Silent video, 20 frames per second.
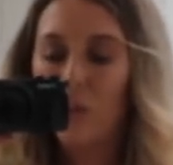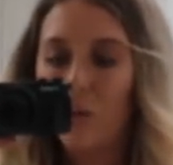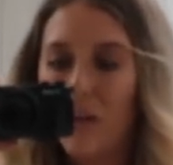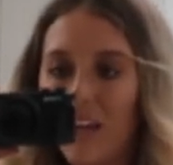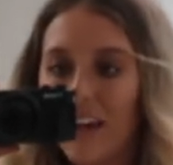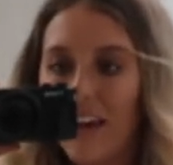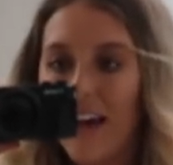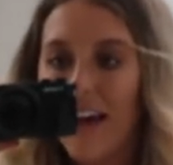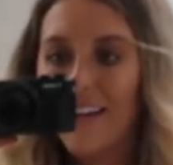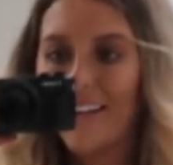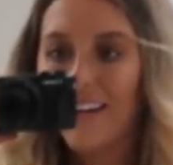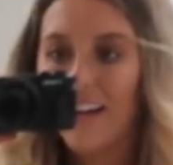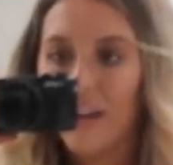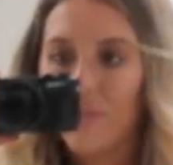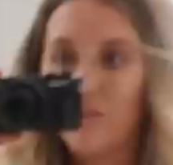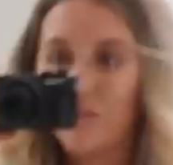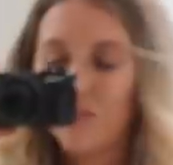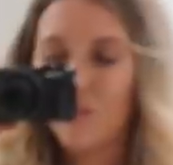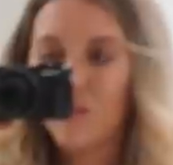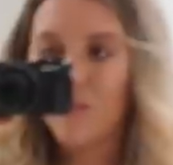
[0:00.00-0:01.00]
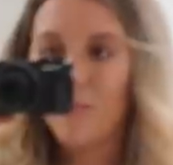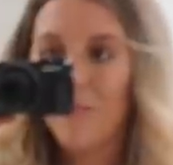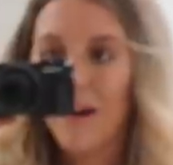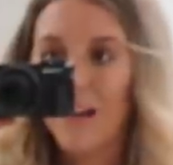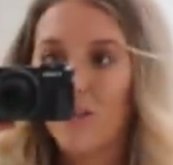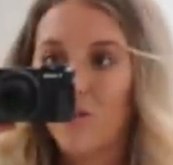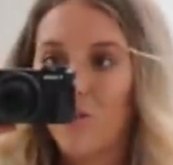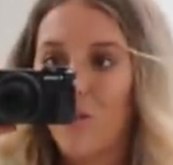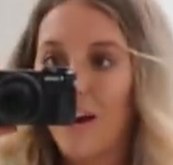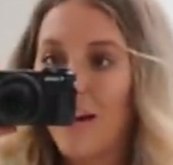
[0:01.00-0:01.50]
a weekend and I've just come
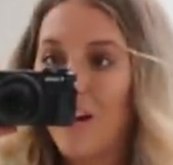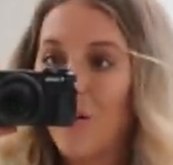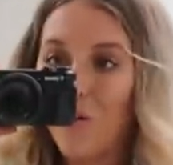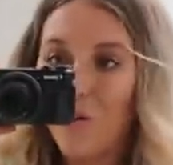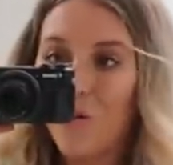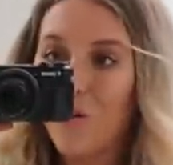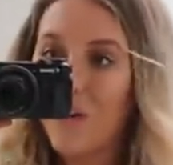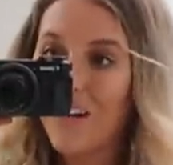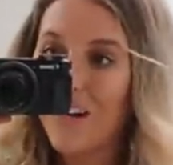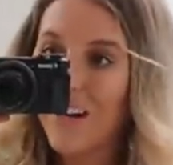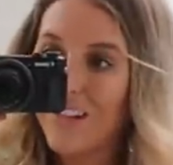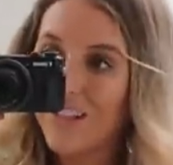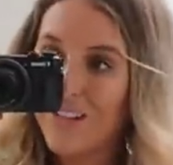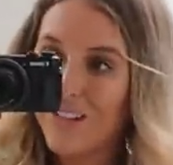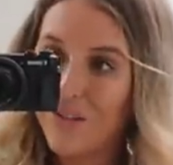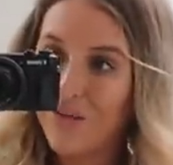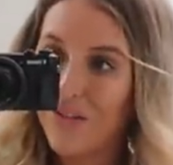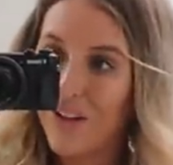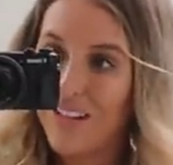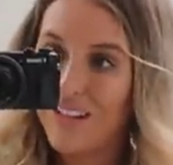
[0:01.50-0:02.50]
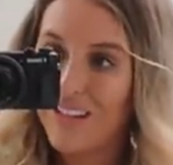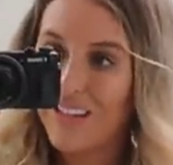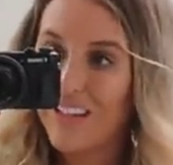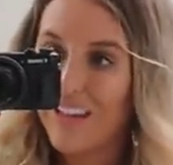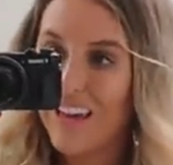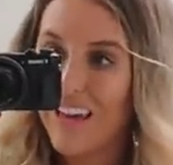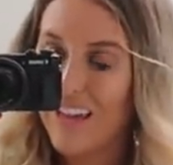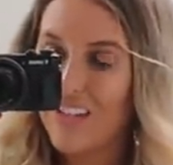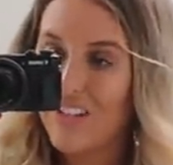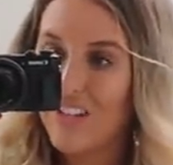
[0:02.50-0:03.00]
back to try and organize stuff into the
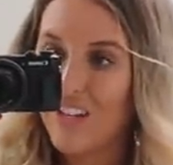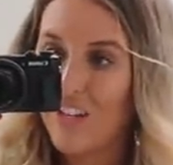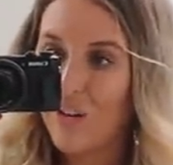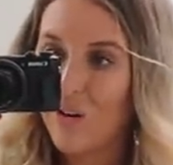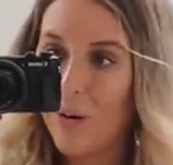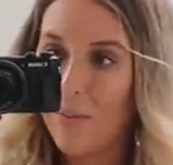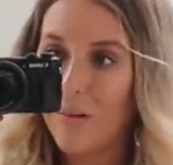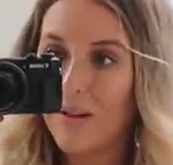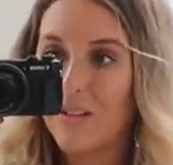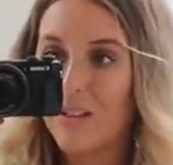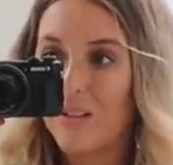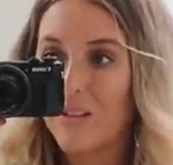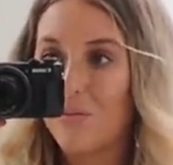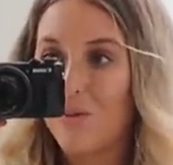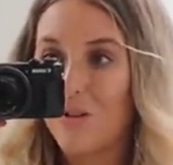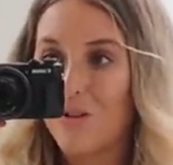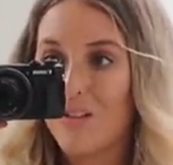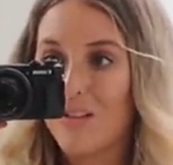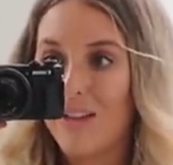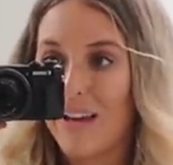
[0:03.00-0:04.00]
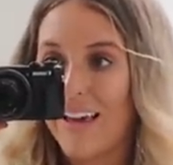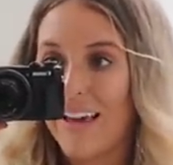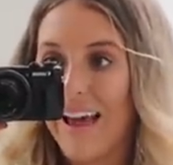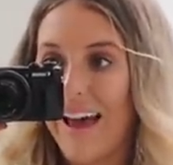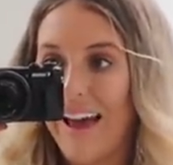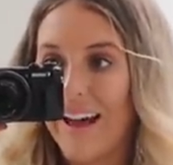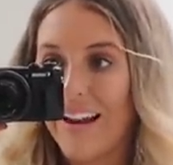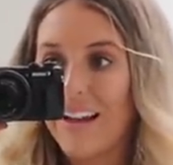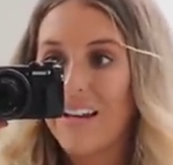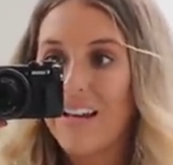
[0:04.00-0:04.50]
kitchen cupboards as much as I
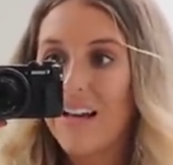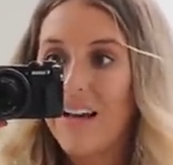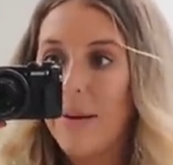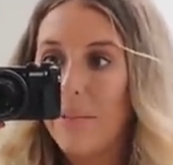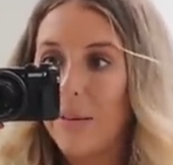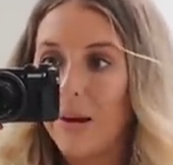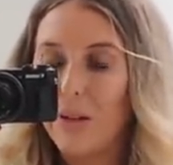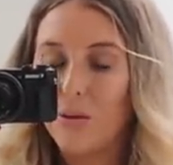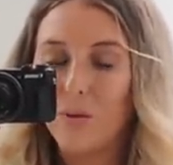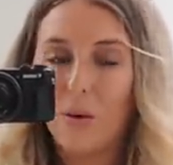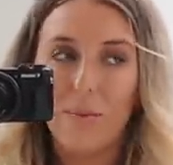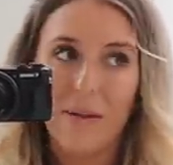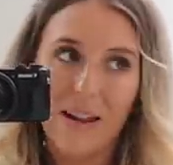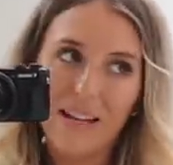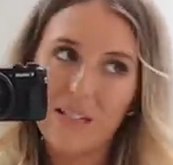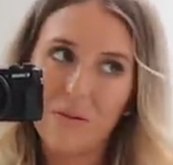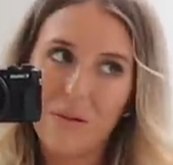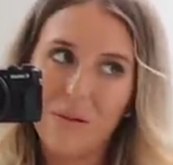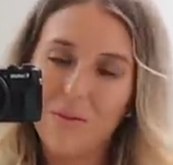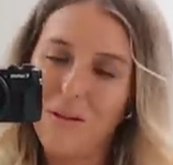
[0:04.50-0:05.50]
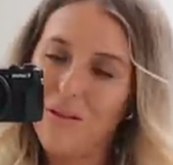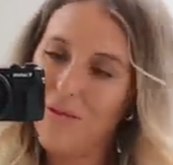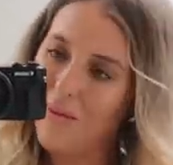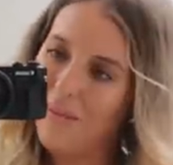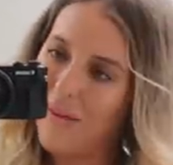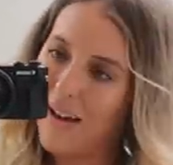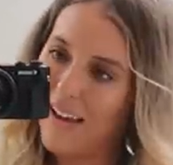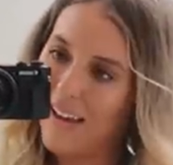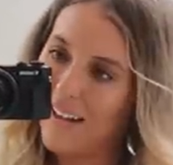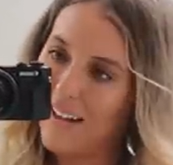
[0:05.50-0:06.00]
can because we're meant to be
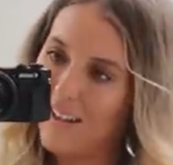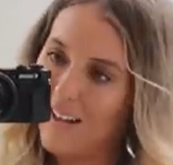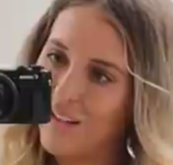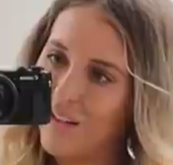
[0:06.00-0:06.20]
moving back in